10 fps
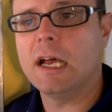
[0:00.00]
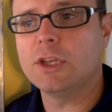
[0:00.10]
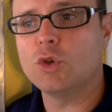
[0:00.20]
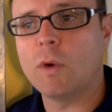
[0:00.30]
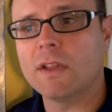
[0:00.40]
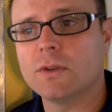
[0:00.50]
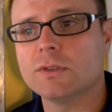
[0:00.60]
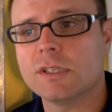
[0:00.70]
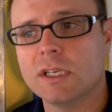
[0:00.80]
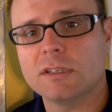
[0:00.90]
you want
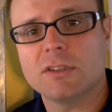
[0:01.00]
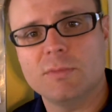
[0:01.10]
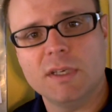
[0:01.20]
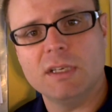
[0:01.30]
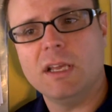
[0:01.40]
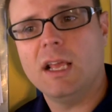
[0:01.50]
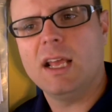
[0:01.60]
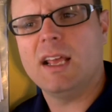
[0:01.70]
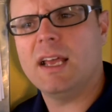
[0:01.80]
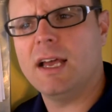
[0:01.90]
those things to be
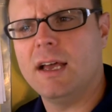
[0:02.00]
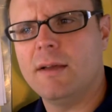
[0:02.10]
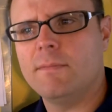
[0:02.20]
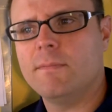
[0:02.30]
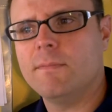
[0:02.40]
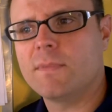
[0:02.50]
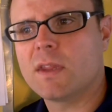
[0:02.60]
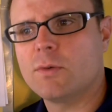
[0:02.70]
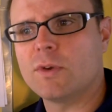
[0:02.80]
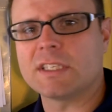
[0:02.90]

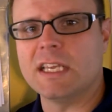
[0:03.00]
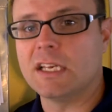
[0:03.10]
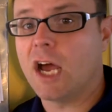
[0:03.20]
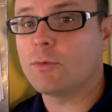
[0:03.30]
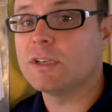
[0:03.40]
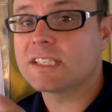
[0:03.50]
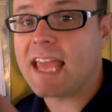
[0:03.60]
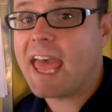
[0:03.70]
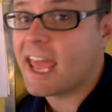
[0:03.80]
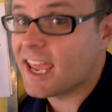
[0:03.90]
risky, not
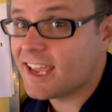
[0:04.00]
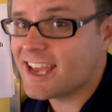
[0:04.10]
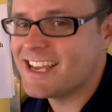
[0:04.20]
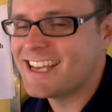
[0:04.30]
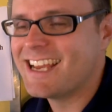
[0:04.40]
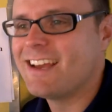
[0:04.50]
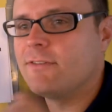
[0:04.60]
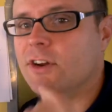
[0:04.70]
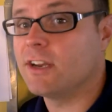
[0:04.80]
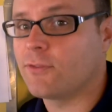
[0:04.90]
risque,
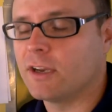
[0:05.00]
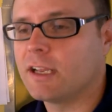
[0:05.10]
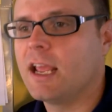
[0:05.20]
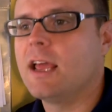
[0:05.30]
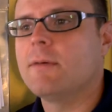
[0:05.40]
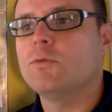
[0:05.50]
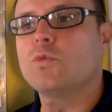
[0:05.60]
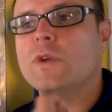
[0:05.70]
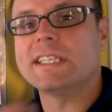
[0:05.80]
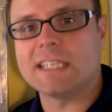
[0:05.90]
very different.
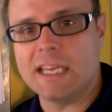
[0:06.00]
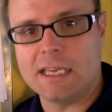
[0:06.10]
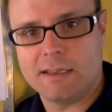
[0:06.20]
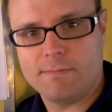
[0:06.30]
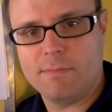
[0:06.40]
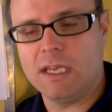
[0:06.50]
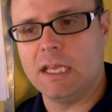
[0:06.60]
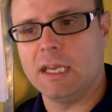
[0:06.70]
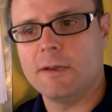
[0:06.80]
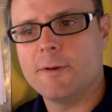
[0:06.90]
Risky,
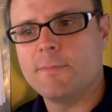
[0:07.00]
meaning